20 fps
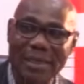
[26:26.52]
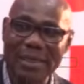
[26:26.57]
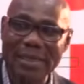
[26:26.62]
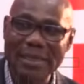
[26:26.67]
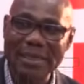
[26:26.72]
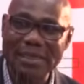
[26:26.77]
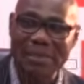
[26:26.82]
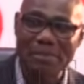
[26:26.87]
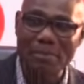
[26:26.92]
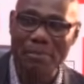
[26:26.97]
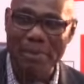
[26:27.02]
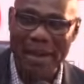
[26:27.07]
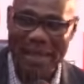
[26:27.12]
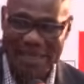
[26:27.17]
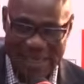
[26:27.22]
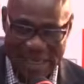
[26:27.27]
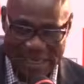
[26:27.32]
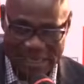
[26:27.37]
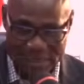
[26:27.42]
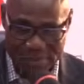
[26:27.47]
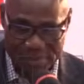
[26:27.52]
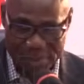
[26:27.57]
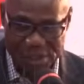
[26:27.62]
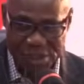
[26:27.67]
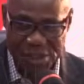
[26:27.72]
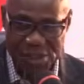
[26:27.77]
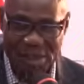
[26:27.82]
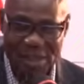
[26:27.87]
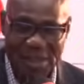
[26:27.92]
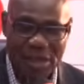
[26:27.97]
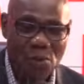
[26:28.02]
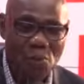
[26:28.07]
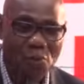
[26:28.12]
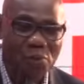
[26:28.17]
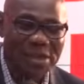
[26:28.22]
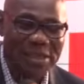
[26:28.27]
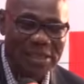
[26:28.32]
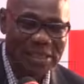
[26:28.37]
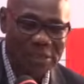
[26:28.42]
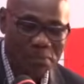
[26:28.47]
its battered image
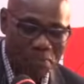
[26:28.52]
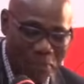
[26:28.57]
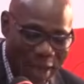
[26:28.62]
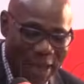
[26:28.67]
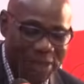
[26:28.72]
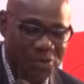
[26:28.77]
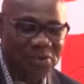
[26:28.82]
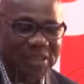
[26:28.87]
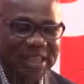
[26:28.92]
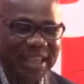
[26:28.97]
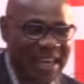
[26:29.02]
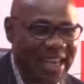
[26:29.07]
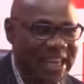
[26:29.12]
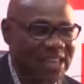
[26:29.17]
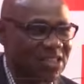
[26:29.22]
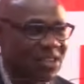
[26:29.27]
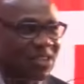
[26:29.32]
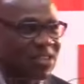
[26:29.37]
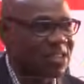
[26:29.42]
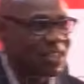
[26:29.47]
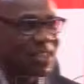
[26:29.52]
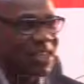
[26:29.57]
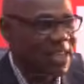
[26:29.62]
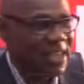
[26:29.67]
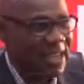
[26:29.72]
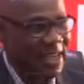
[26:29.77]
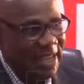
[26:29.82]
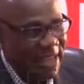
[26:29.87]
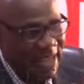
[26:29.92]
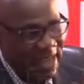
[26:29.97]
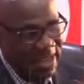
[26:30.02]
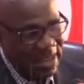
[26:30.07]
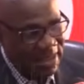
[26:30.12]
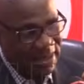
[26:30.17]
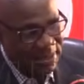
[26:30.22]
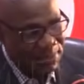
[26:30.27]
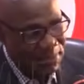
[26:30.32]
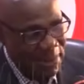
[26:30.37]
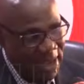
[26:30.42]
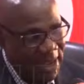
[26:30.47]
with respect to the elections in
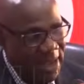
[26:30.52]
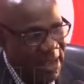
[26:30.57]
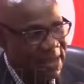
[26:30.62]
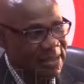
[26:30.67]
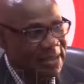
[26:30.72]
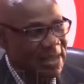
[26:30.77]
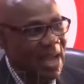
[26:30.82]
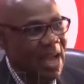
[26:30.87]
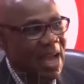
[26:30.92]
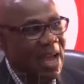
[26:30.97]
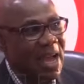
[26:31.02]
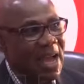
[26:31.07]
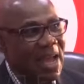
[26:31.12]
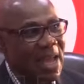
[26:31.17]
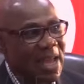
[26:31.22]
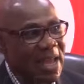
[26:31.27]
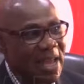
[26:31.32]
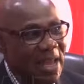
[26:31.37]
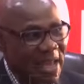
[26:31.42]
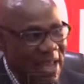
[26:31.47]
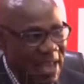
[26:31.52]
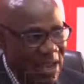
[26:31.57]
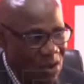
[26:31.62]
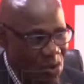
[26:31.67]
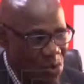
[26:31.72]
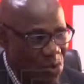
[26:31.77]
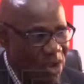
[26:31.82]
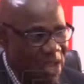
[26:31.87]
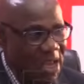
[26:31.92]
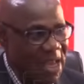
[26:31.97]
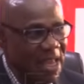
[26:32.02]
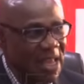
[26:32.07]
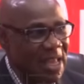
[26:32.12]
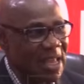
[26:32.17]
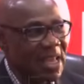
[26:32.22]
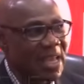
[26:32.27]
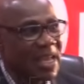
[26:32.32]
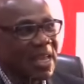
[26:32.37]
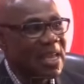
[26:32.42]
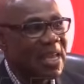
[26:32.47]
Bayelsa, in
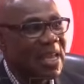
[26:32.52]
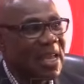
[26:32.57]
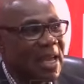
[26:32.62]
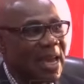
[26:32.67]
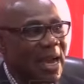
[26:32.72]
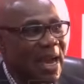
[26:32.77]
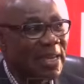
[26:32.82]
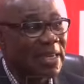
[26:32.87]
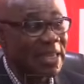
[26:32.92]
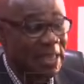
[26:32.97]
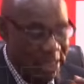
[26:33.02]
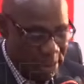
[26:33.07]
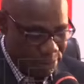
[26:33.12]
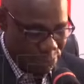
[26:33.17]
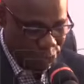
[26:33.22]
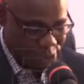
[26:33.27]
Kogi, and in Imo